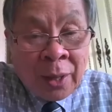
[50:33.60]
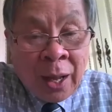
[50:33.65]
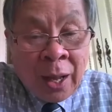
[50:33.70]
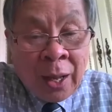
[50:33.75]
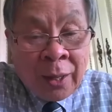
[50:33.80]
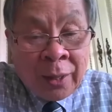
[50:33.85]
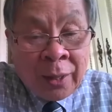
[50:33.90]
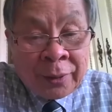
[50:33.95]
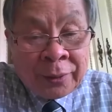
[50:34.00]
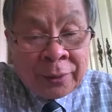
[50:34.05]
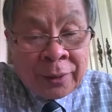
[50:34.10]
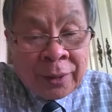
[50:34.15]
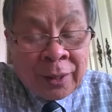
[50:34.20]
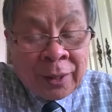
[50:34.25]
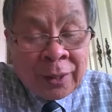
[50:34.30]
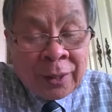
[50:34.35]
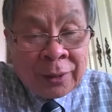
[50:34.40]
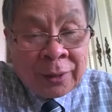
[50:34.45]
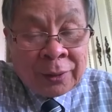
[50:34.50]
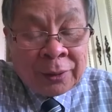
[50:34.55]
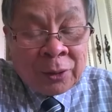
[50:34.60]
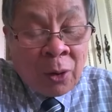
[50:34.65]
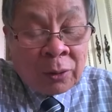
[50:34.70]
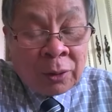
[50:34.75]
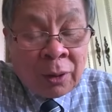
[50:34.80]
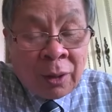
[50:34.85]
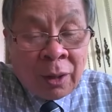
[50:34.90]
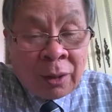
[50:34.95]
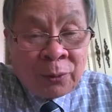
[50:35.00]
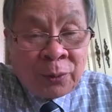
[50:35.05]
and uh,
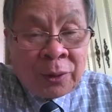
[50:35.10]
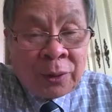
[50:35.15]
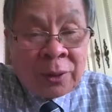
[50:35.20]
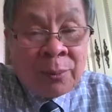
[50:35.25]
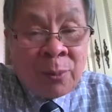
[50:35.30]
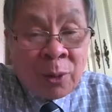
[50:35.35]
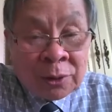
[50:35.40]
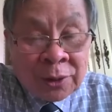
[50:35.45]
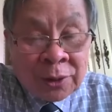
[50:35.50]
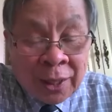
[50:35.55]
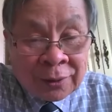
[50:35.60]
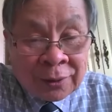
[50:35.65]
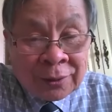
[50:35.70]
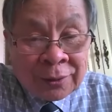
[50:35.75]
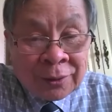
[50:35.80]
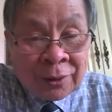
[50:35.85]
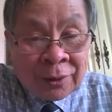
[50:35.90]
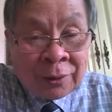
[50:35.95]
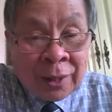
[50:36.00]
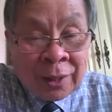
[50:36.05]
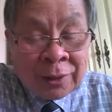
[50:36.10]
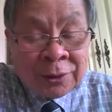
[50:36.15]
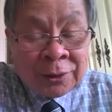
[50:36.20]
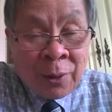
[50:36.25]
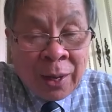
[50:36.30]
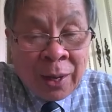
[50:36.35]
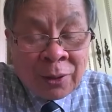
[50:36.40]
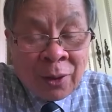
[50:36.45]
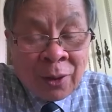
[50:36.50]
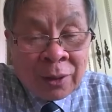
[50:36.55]
not a lot of thermoset. Okay,
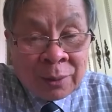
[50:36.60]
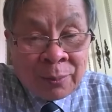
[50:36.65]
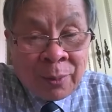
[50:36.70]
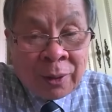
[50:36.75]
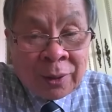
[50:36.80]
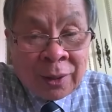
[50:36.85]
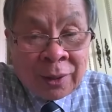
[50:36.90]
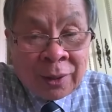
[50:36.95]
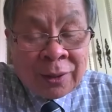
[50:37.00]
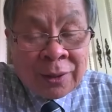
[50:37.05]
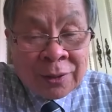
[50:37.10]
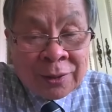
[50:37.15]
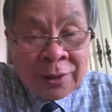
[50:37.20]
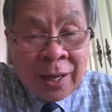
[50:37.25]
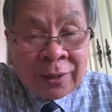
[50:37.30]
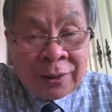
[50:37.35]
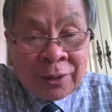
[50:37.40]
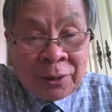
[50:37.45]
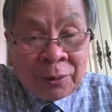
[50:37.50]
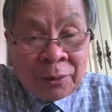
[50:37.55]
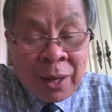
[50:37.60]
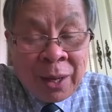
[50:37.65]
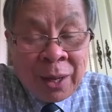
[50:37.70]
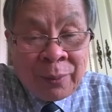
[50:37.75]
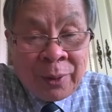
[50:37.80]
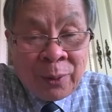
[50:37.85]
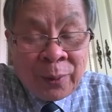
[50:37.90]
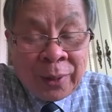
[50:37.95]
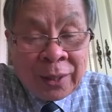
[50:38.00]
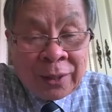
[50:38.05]
so I thought about it and to say, you know,
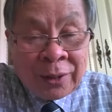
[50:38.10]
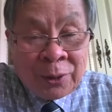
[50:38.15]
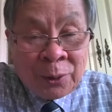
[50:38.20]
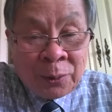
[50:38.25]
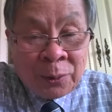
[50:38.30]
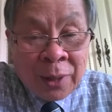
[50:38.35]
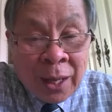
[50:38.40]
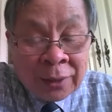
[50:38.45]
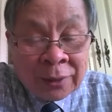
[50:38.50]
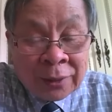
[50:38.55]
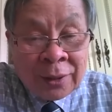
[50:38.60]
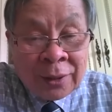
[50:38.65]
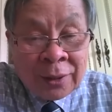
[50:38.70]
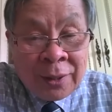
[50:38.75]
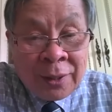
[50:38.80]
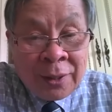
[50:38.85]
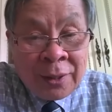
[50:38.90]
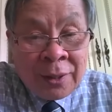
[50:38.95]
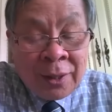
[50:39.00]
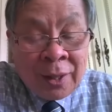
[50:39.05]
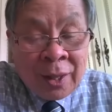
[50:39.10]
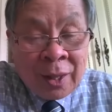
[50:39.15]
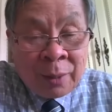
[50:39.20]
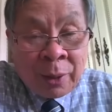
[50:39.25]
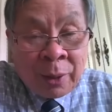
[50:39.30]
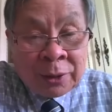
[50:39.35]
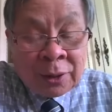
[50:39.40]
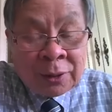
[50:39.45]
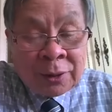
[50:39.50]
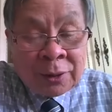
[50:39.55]
maybe we can do that,
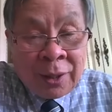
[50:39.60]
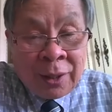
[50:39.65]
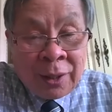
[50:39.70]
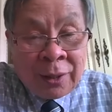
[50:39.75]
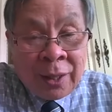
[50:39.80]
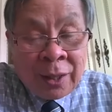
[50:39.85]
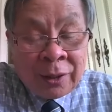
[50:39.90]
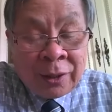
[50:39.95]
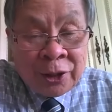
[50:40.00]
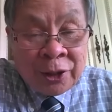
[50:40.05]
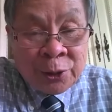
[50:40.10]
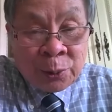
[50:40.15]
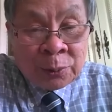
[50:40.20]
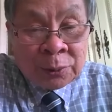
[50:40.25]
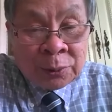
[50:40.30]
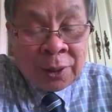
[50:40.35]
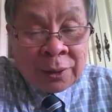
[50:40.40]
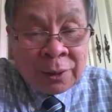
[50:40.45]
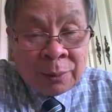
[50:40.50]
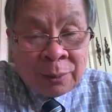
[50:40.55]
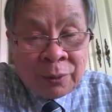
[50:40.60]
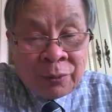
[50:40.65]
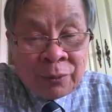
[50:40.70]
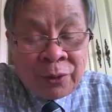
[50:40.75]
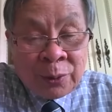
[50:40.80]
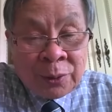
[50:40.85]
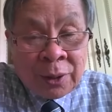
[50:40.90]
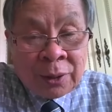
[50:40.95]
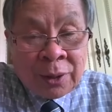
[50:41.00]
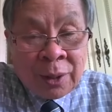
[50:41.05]
but certainly there are issues in terms of
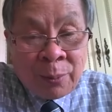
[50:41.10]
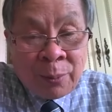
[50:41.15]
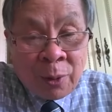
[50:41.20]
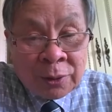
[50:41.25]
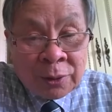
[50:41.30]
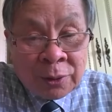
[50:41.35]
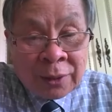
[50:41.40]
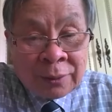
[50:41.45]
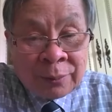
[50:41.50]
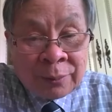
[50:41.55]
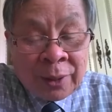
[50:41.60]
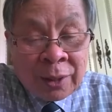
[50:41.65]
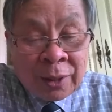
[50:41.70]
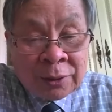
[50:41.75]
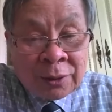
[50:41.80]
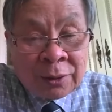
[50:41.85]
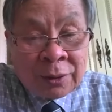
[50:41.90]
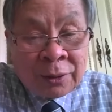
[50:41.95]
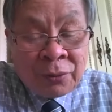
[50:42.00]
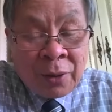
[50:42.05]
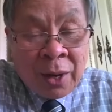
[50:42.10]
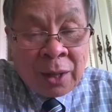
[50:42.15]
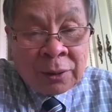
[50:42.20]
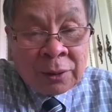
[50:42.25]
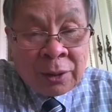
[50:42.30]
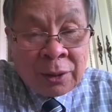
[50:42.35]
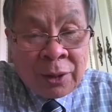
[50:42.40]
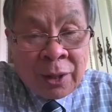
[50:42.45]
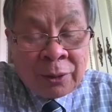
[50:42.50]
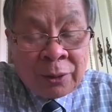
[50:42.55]
using thermoset because of the
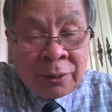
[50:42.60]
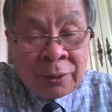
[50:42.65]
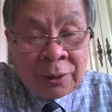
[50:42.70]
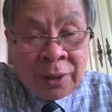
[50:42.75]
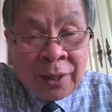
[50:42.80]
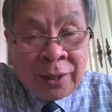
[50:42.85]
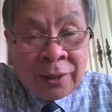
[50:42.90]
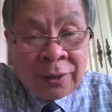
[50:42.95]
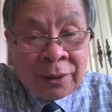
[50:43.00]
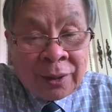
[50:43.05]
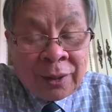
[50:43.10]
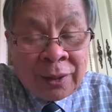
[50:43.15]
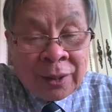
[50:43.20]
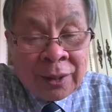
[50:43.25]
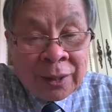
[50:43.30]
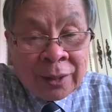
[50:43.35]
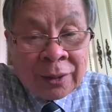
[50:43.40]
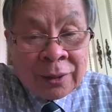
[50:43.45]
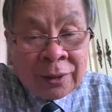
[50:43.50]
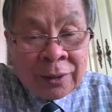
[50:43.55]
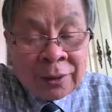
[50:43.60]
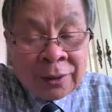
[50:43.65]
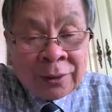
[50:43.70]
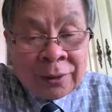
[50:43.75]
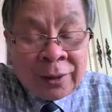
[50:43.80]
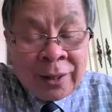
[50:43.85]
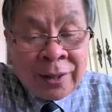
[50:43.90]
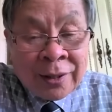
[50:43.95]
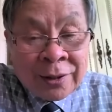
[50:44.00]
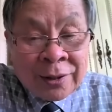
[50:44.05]
fact that you have to clean the uh,
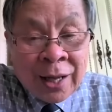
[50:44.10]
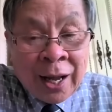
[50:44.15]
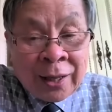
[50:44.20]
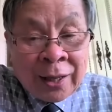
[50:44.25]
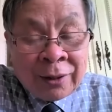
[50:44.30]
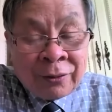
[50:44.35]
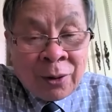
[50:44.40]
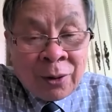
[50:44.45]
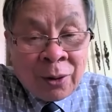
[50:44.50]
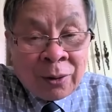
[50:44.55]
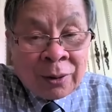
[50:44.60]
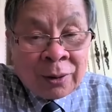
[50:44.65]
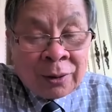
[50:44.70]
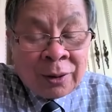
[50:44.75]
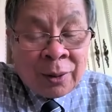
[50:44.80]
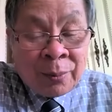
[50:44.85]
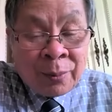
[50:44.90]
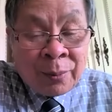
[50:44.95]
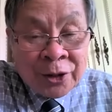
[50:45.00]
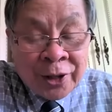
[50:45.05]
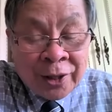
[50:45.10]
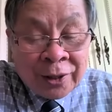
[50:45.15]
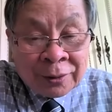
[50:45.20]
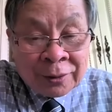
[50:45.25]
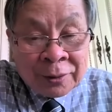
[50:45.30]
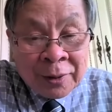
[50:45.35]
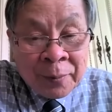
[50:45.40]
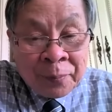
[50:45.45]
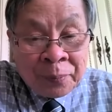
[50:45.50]
the inside of your your machine.